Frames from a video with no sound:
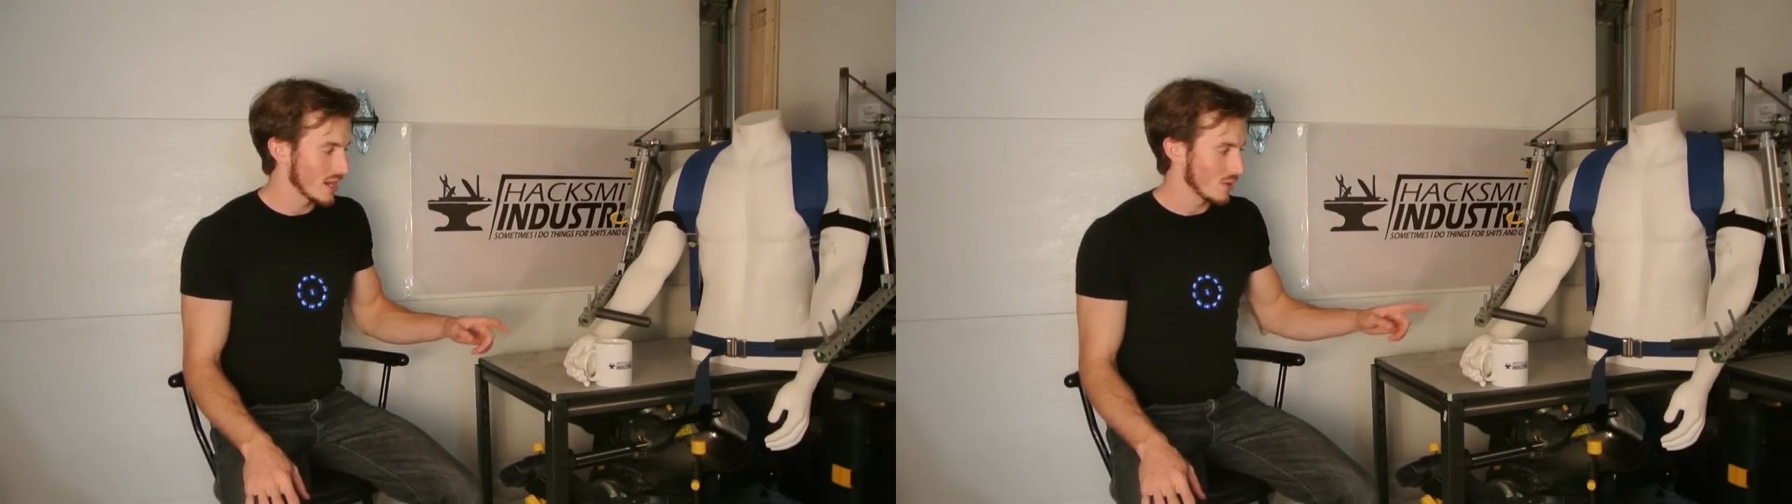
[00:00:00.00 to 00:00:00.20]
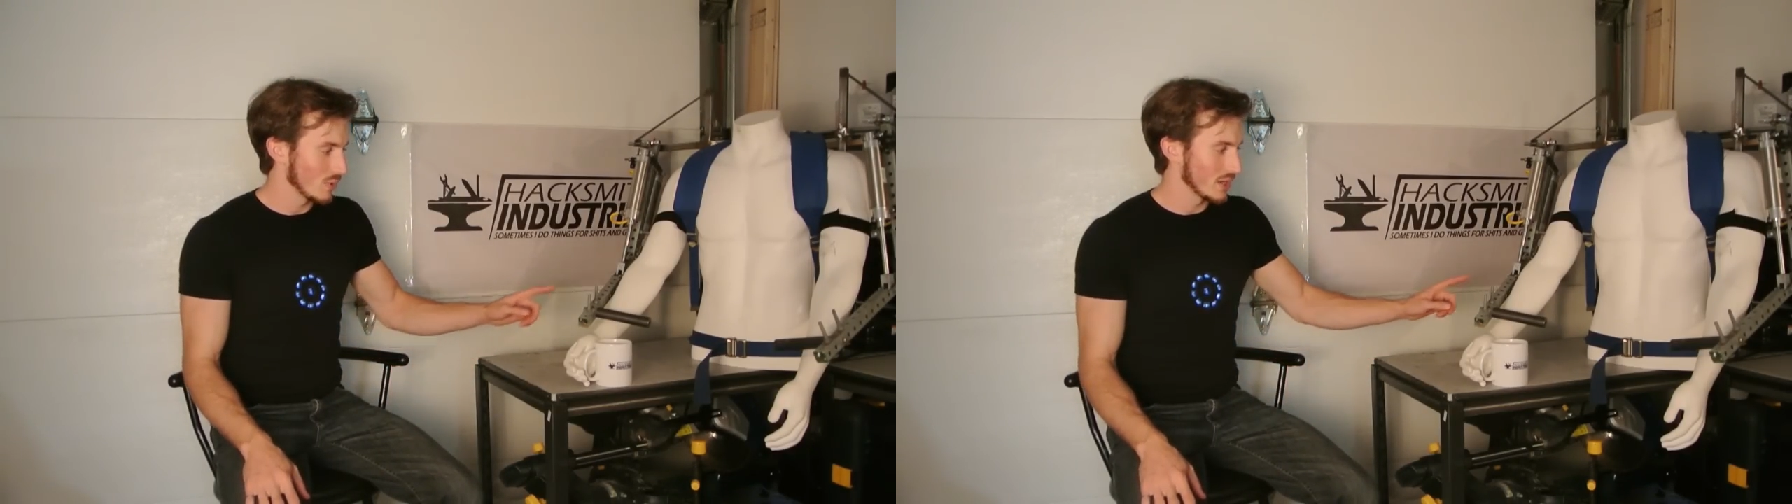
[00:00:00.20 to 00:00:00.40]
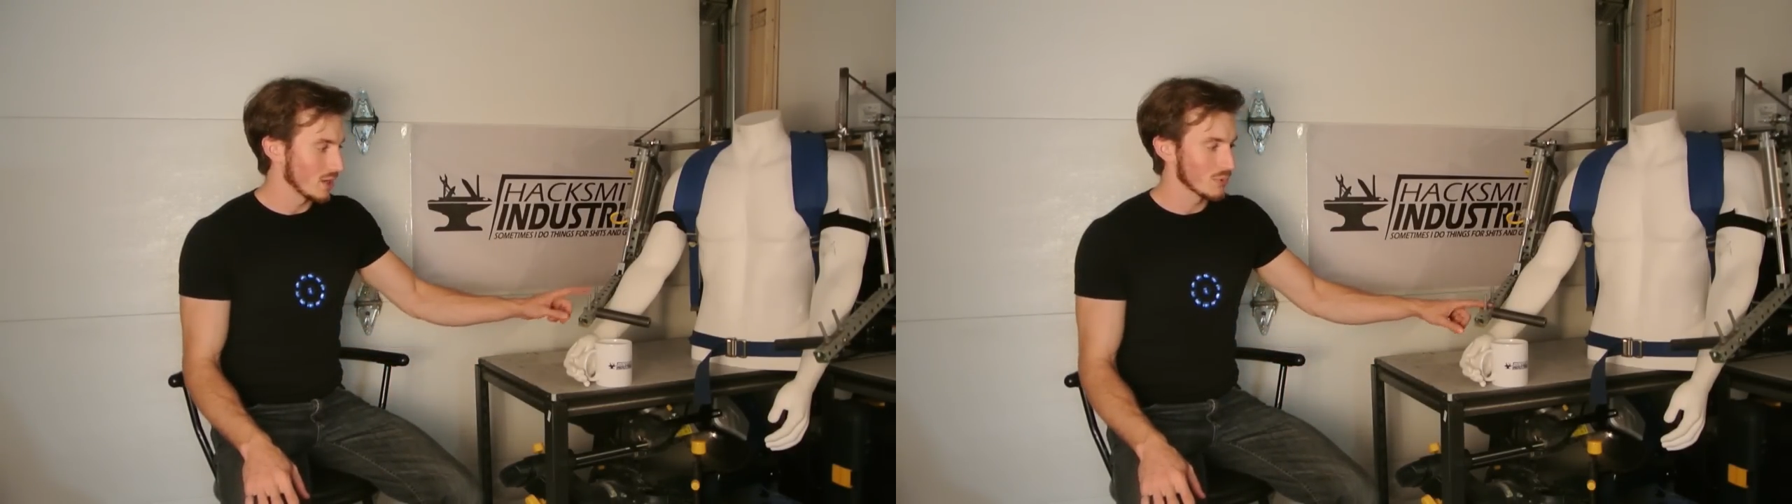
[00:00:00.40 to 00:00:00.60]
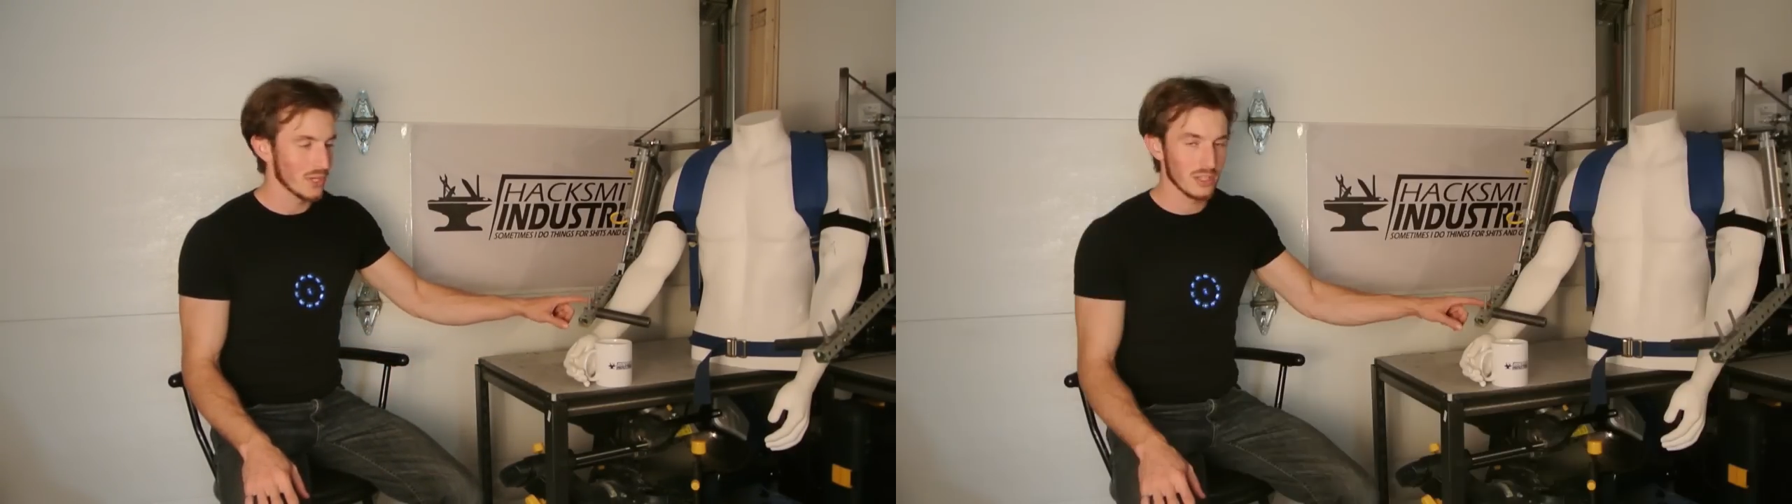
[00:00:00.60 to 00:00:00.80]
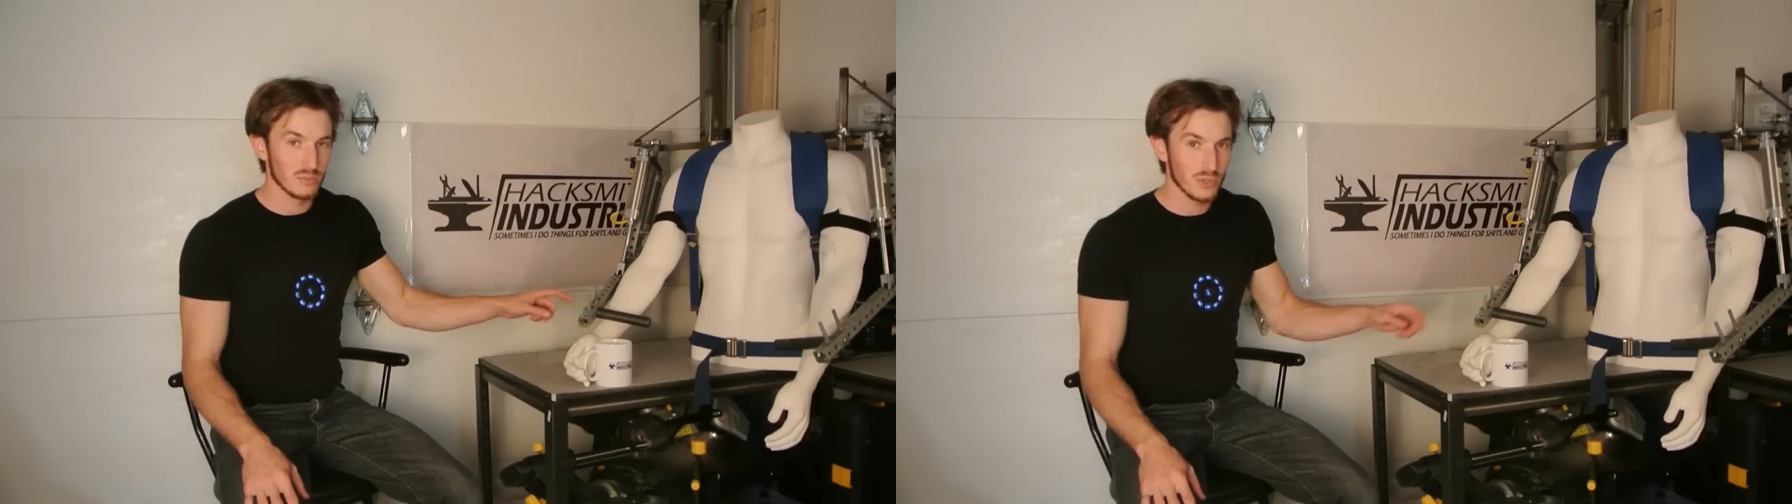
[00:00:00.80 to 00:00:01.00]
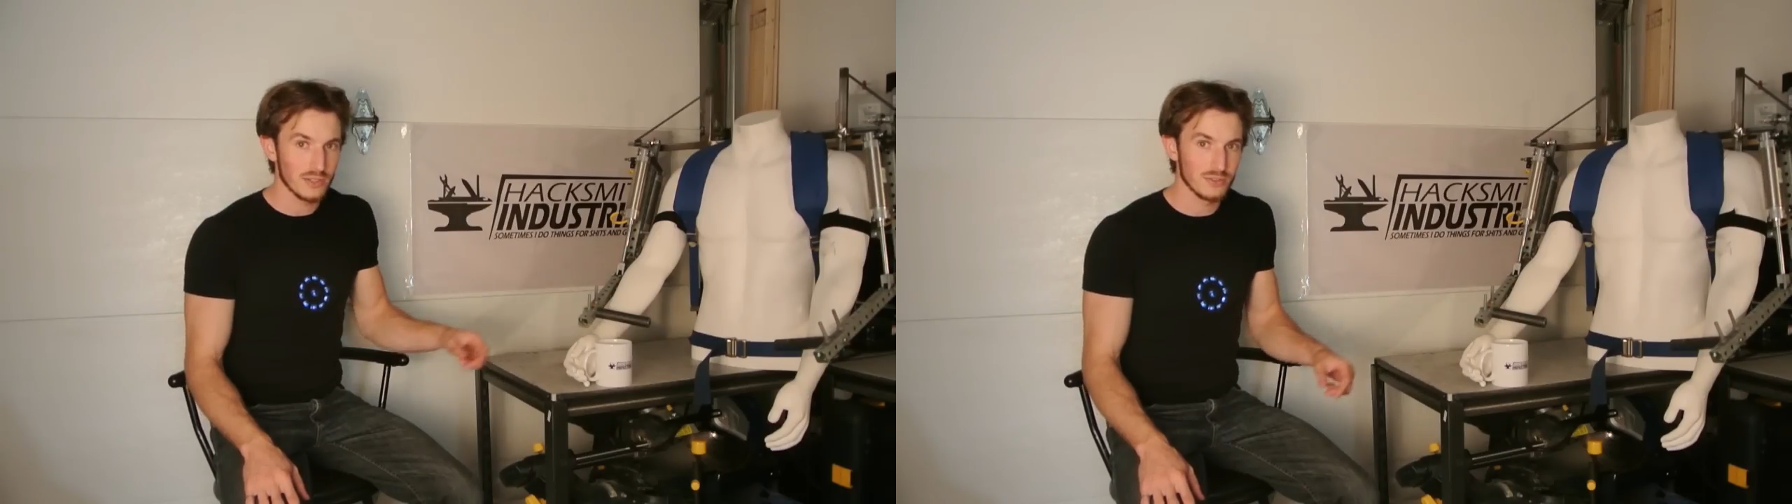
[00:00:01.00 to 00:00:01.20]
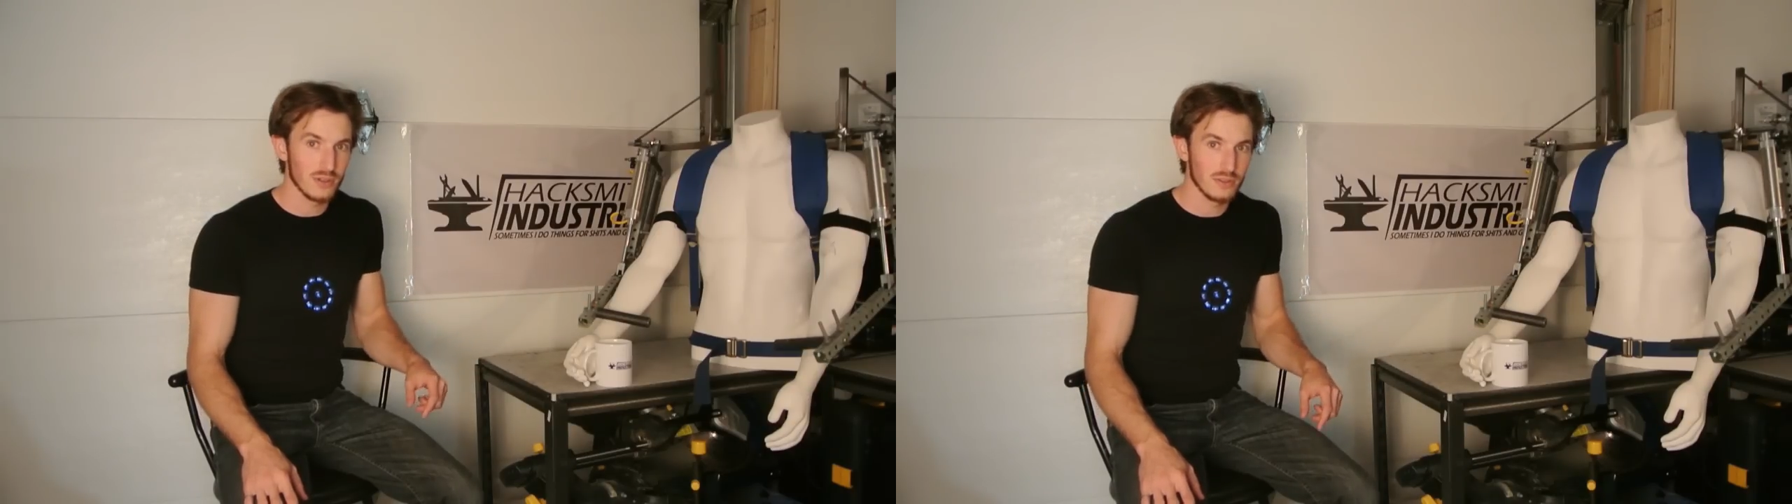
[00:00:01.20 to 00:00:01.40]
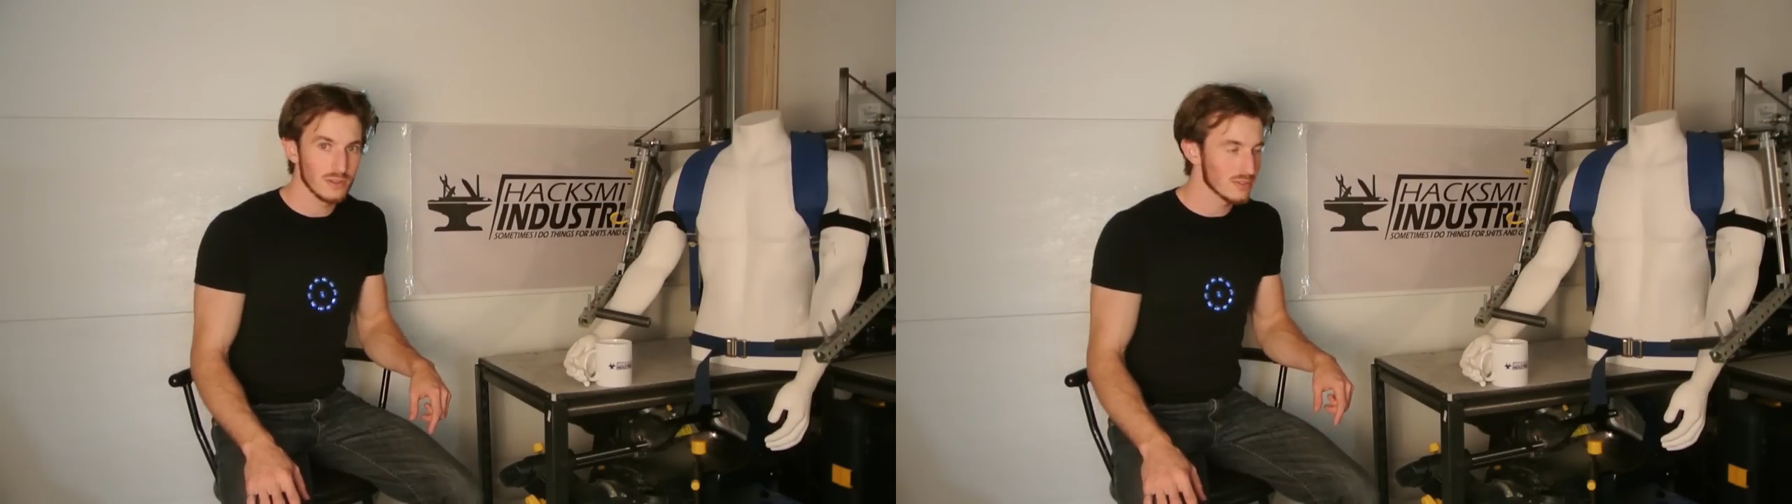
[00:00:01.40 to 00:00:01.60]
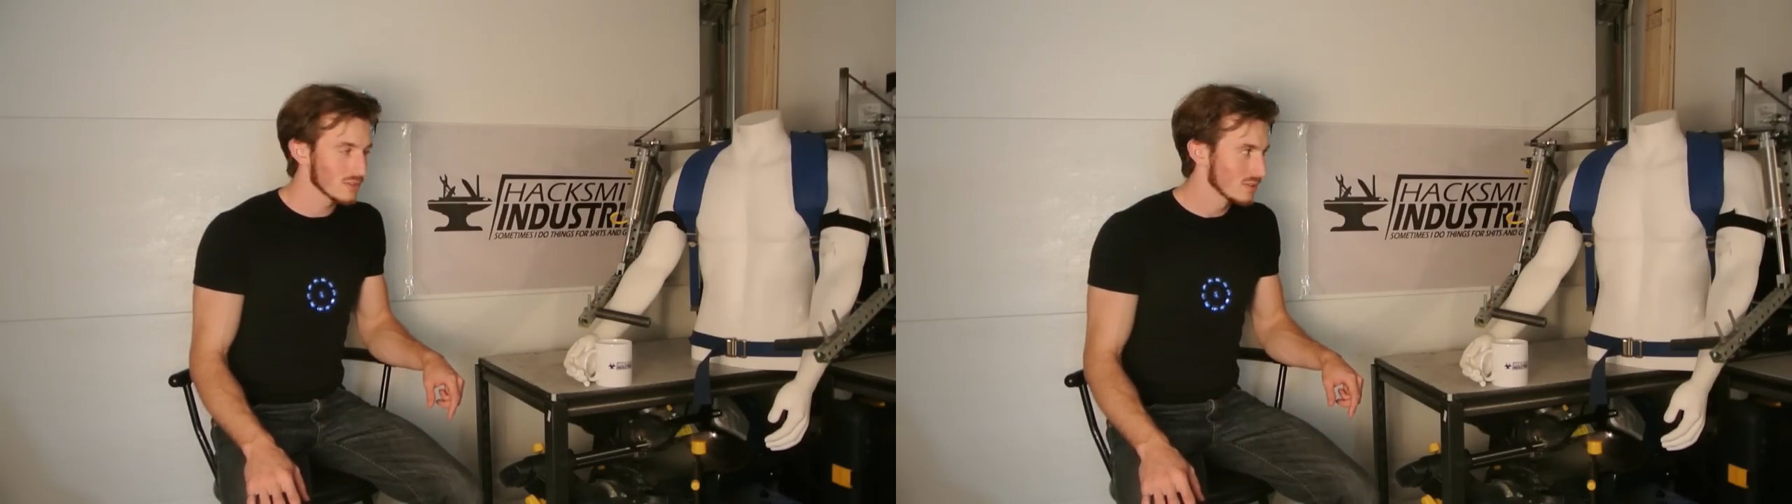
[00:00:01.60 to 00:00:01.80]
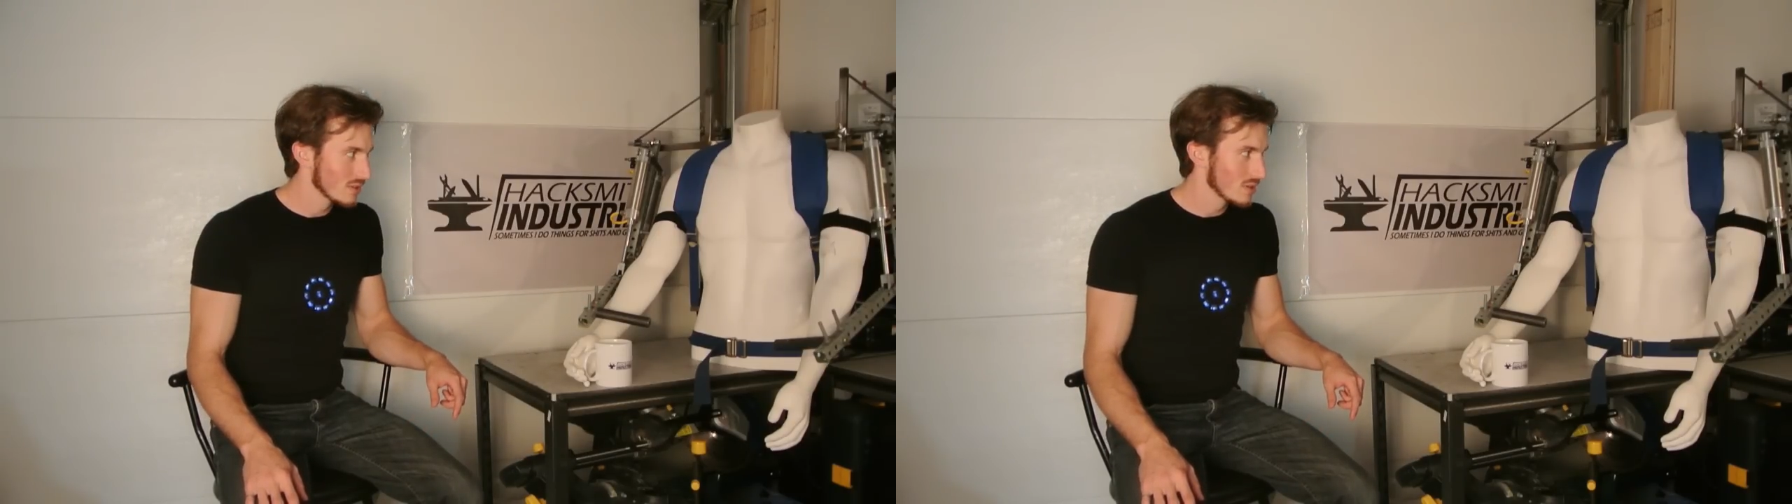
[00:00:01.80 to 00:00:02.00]
And when I upgrade the compressor on
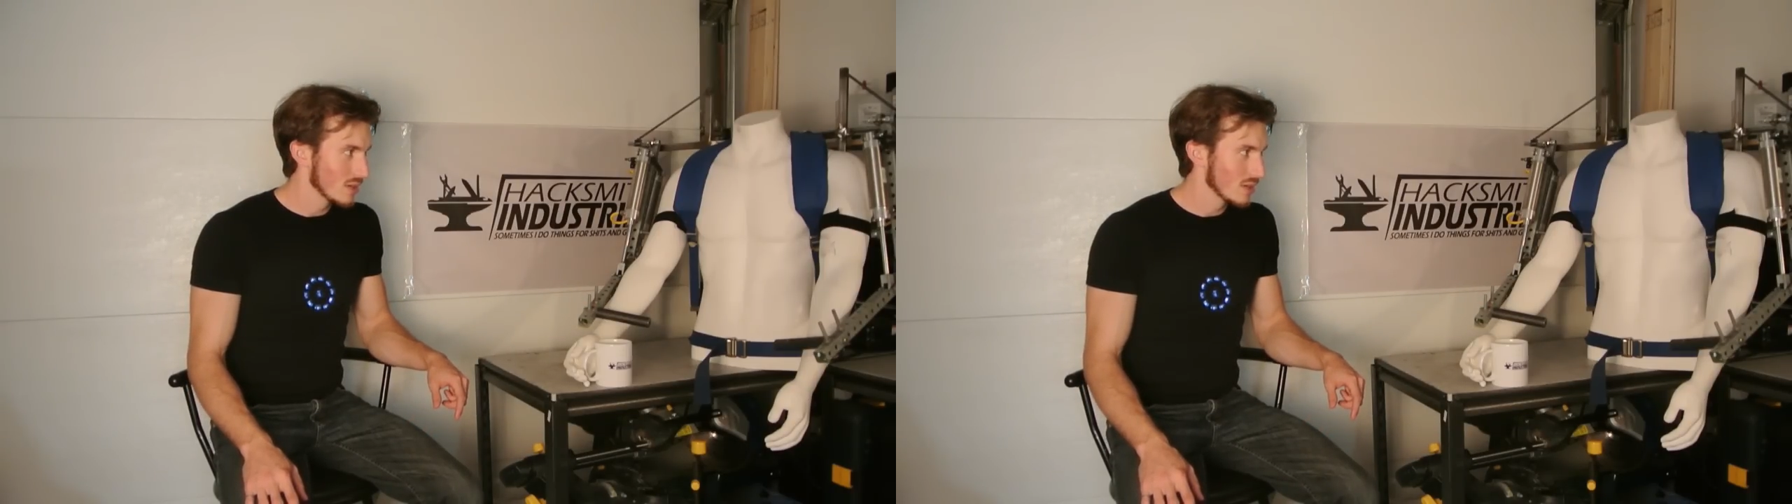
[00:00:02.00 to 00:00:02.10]
this,